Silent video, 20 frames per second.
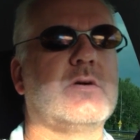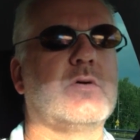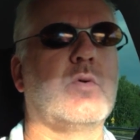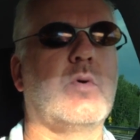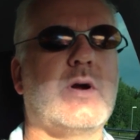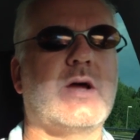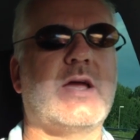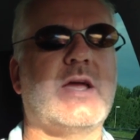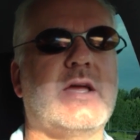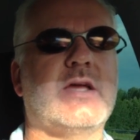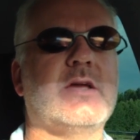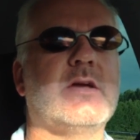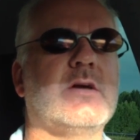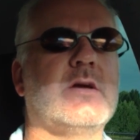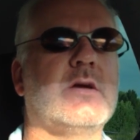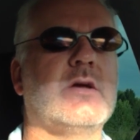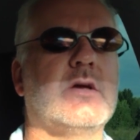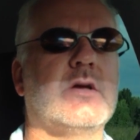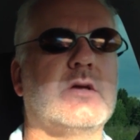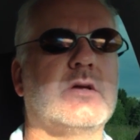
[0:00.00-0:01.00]
way
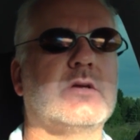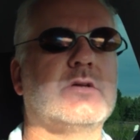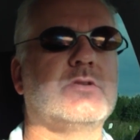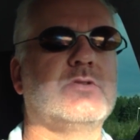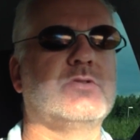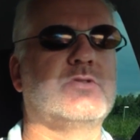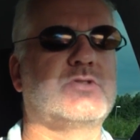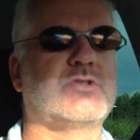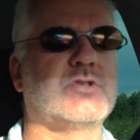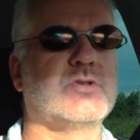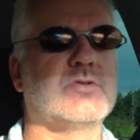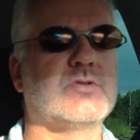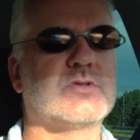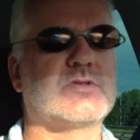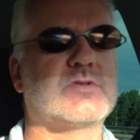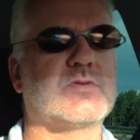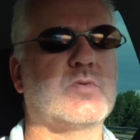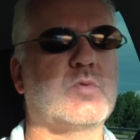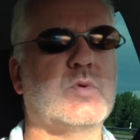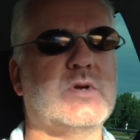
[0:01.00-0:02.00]
you
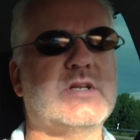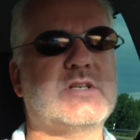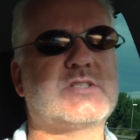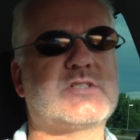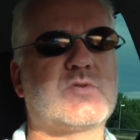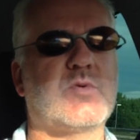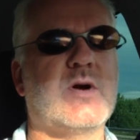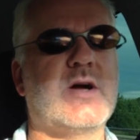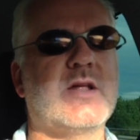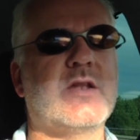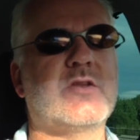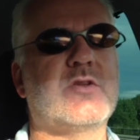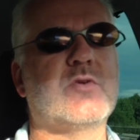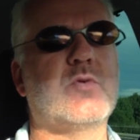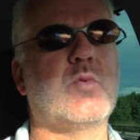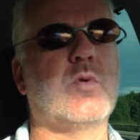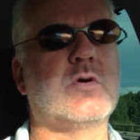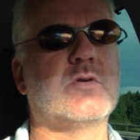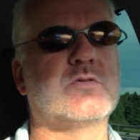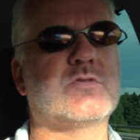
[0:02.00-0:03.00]
choose which one
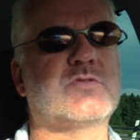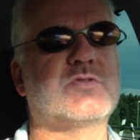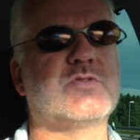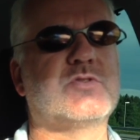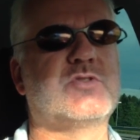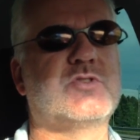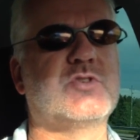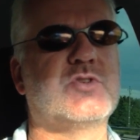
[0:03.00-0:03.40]
you want to